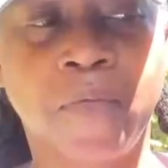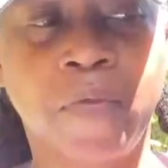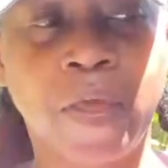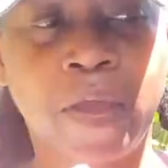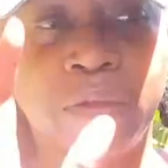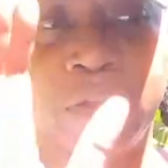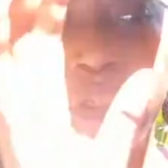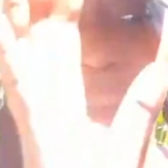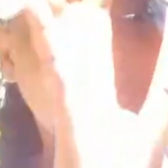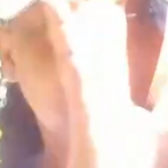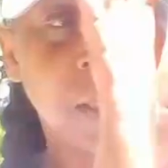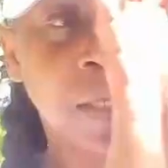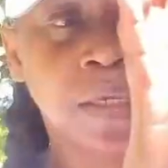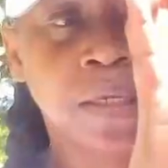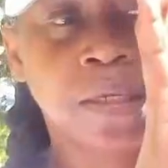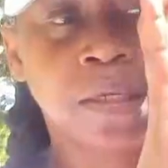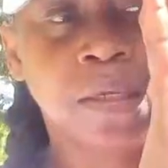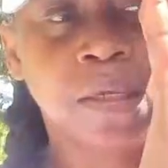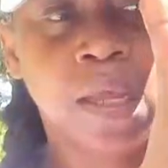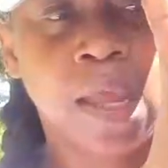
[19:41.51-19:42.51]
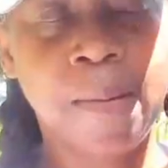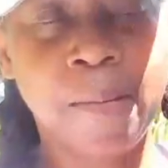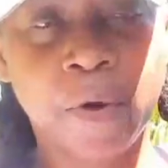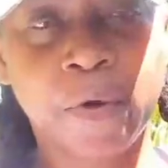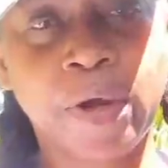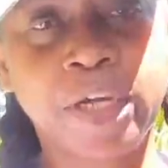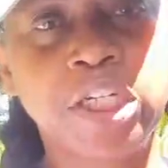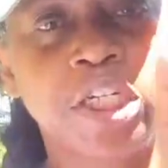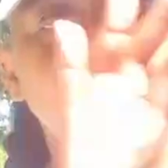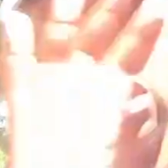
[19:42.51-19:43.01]
there's the
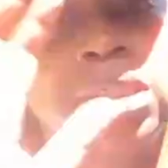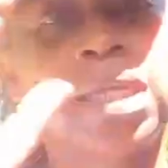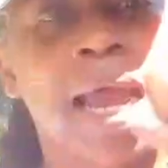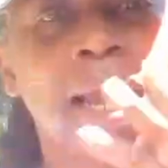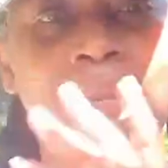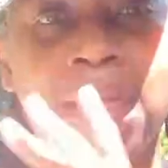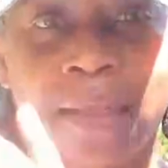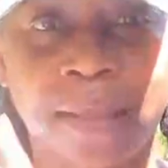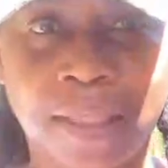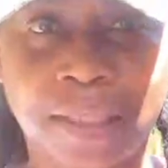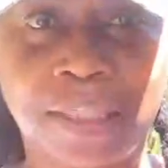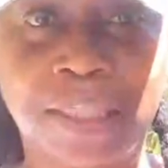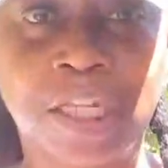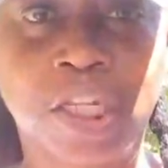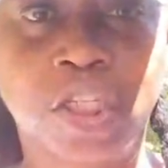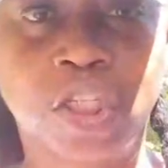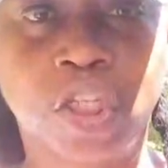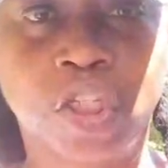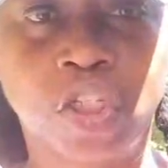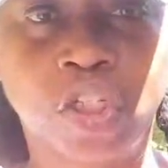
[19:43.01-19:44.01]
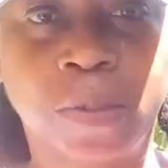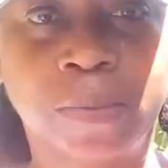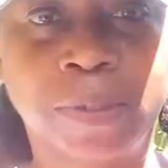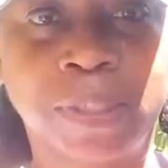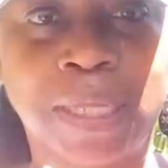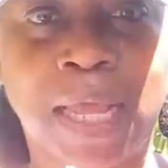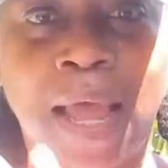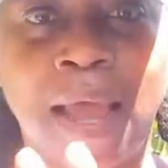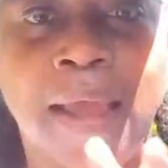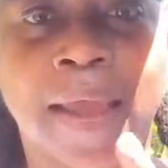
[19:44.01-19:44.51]
immigration side and the citizenship
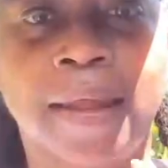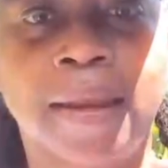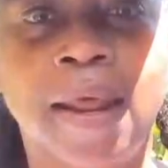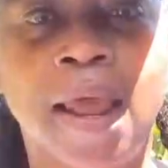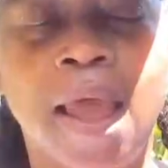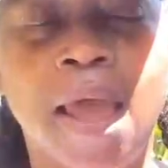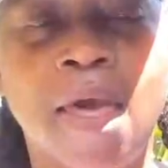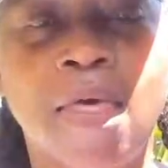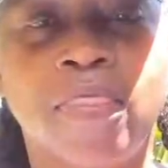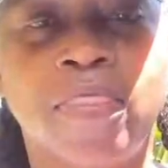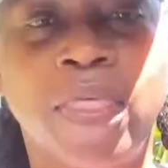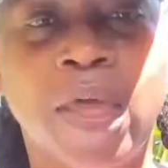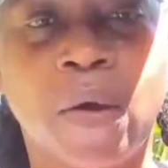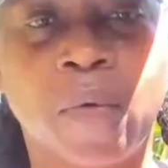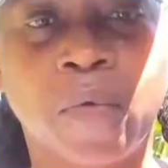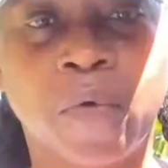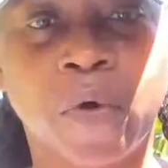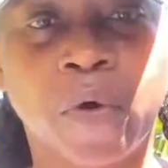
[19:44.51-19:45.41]
side. It